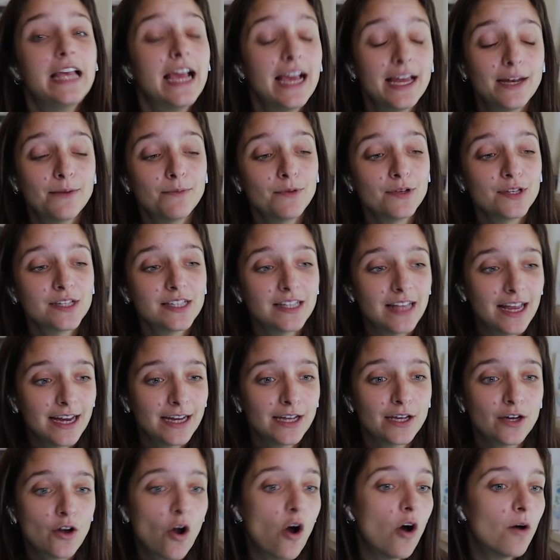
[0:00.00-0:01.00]
sea animals,
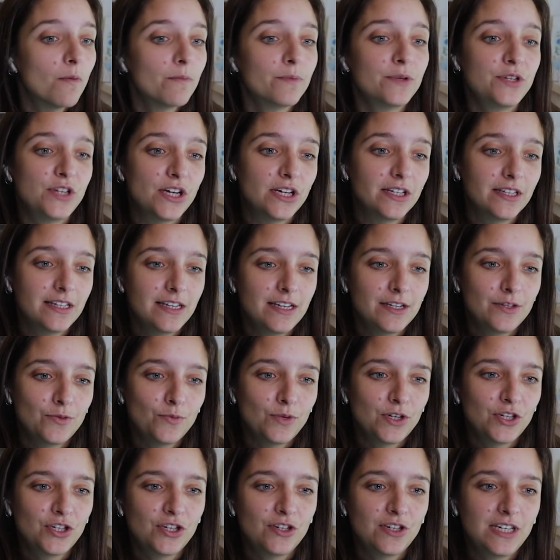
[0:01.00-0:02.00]
like comb jellies,
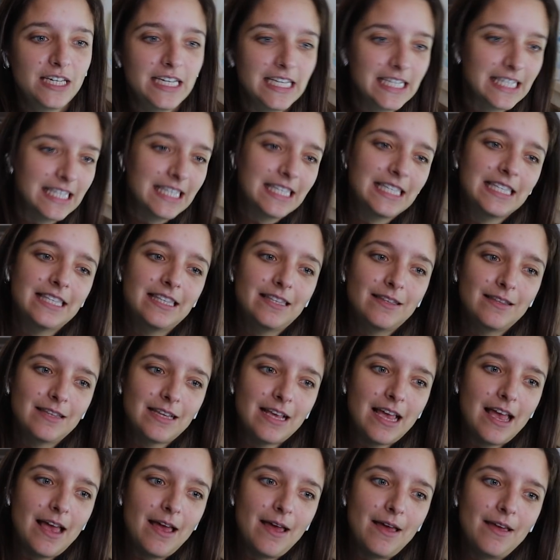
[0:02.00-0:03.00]
which this
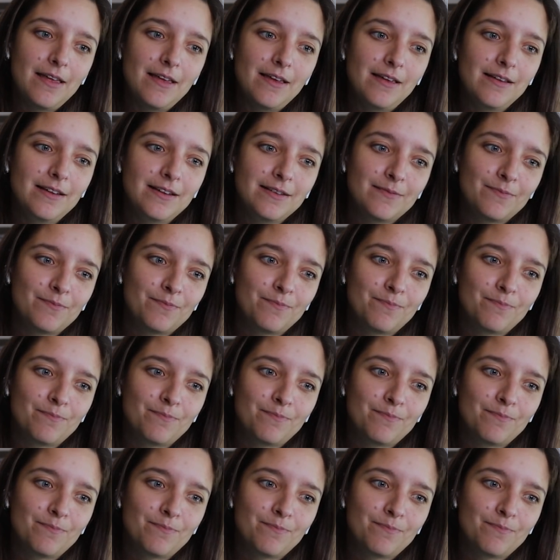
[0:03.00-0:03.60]
uh,